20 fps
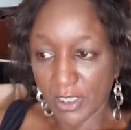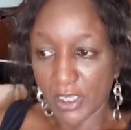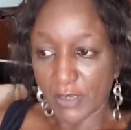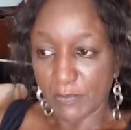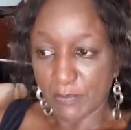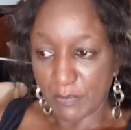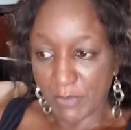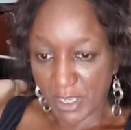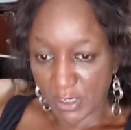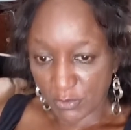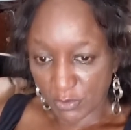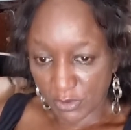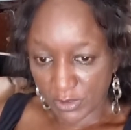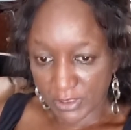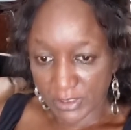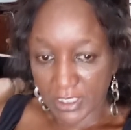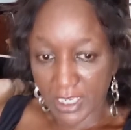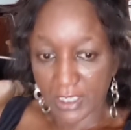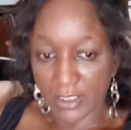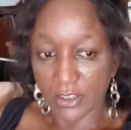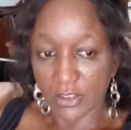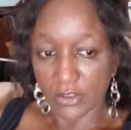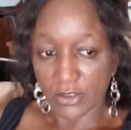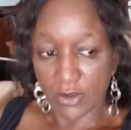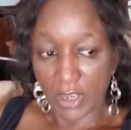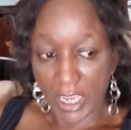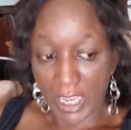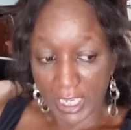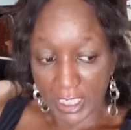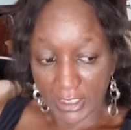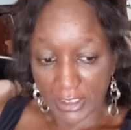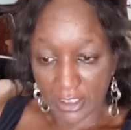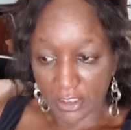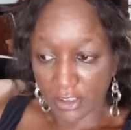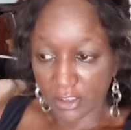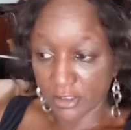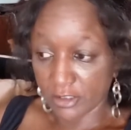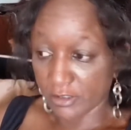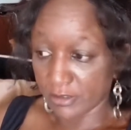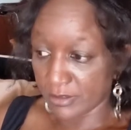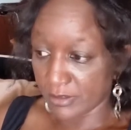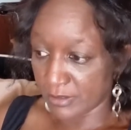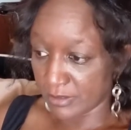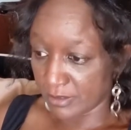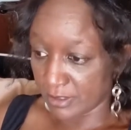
men would start, you know, eyeing the girls,